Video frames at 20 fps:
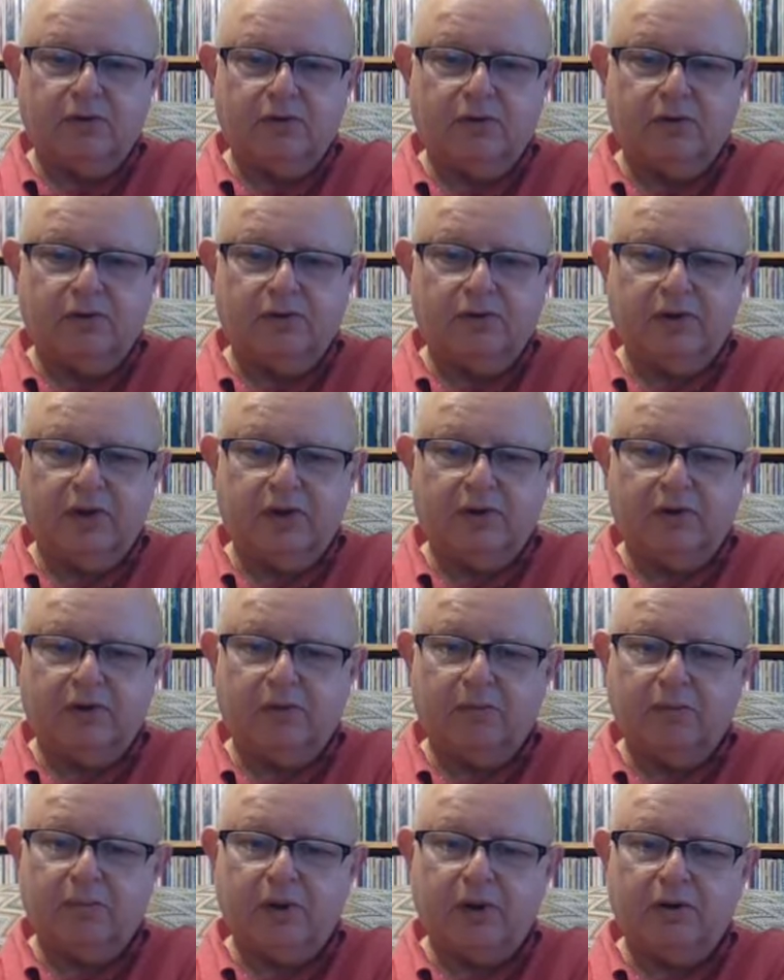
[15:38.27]
on tenor
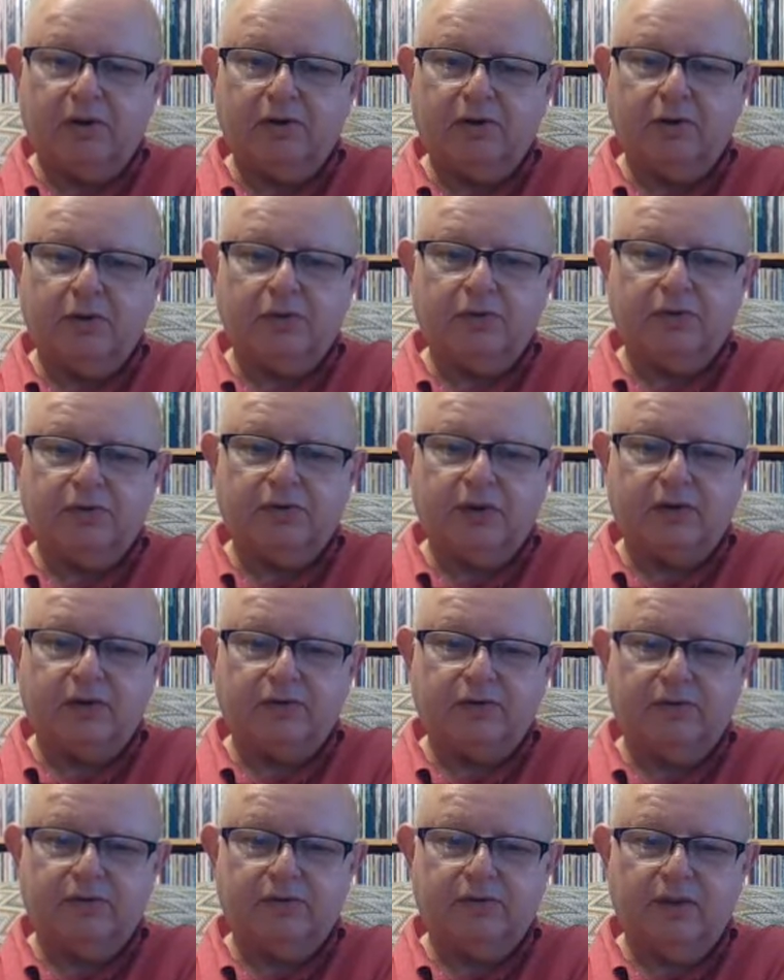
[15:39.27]
and baritone
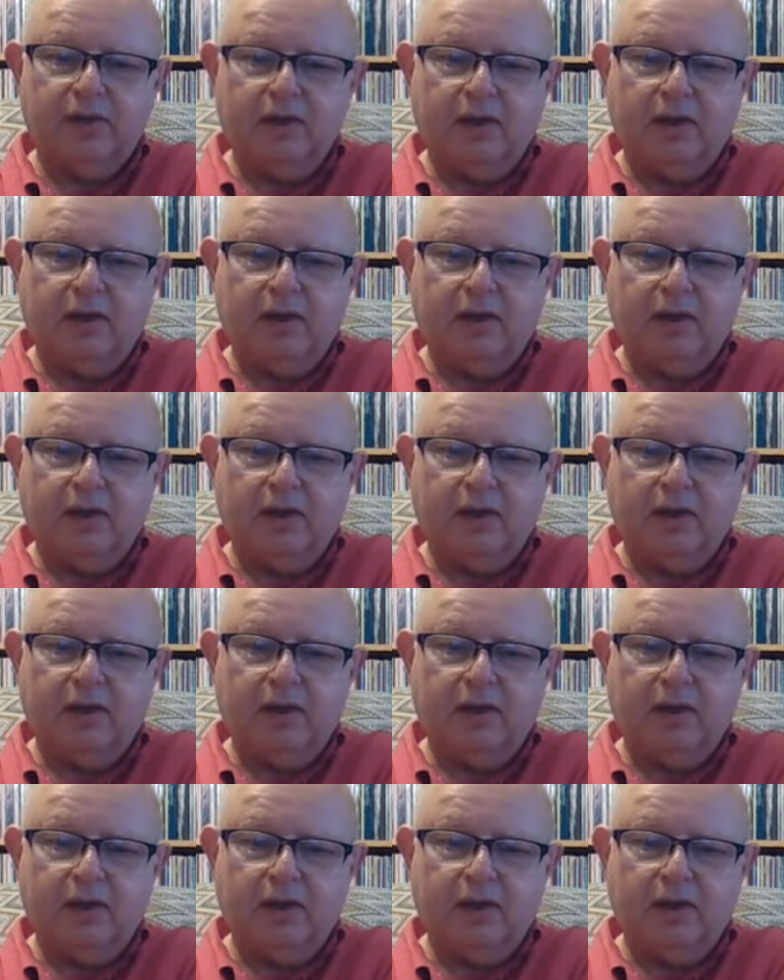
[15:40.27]
saxes,